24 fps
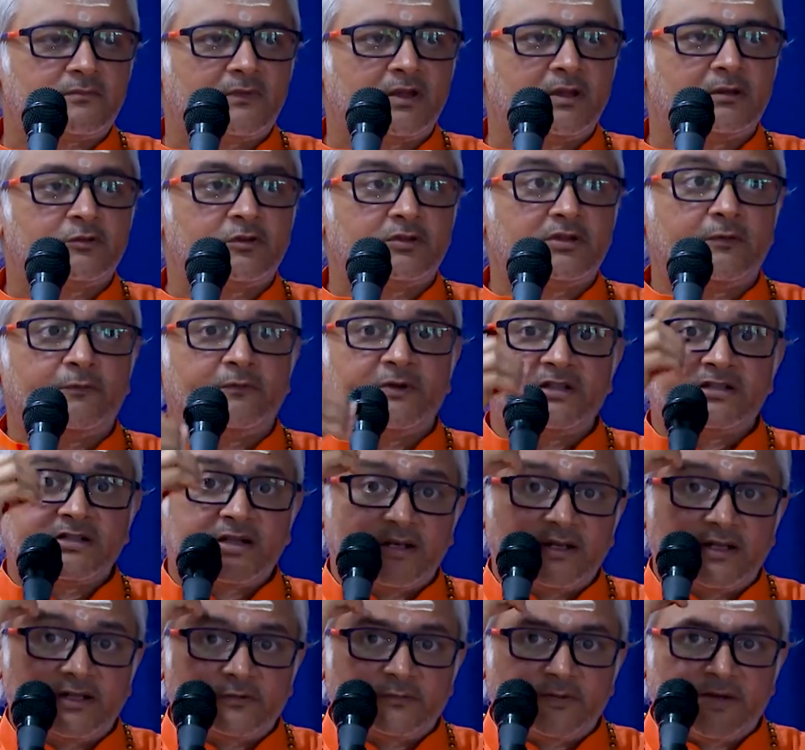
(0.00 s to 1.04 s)
So the vision
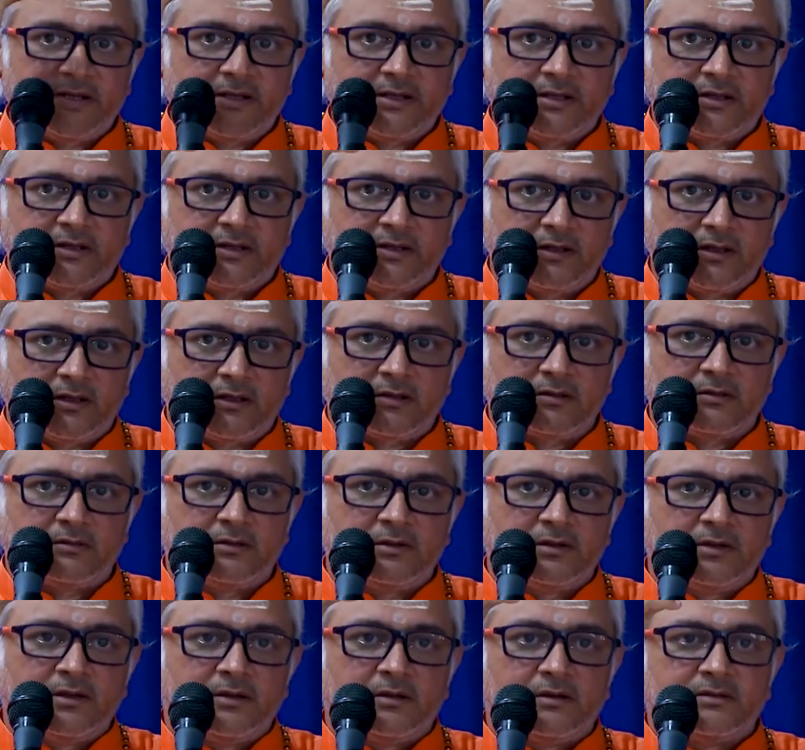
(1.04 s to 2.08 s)
is very clear.
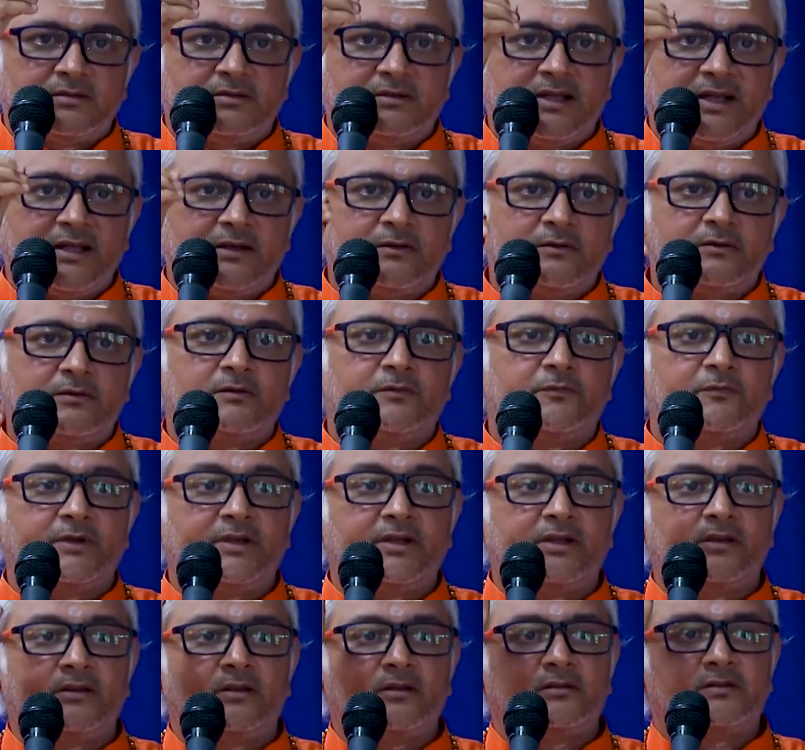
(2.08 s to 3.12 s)
Then
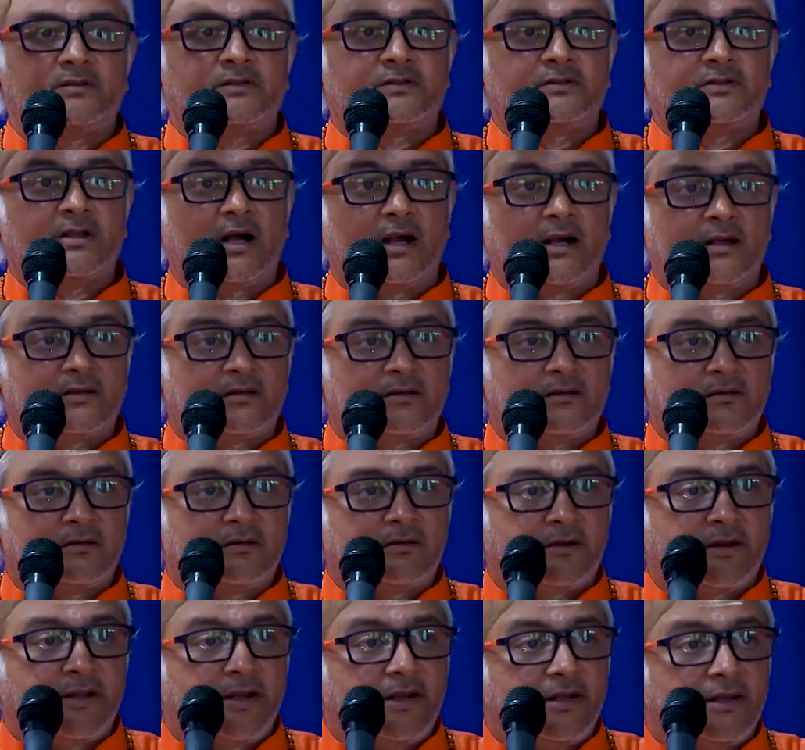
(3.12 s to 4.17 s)
we start
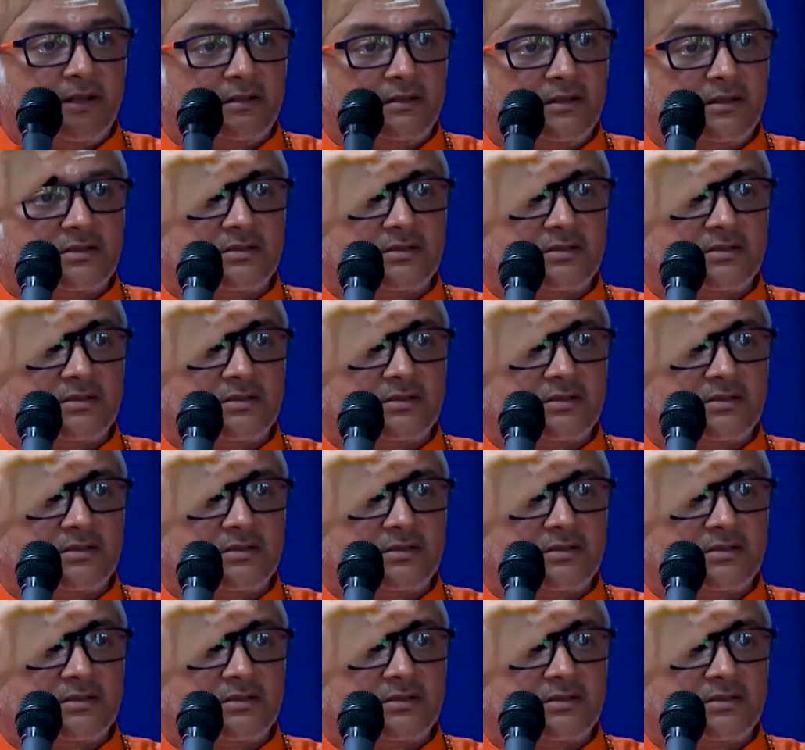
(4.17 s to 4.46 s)
training the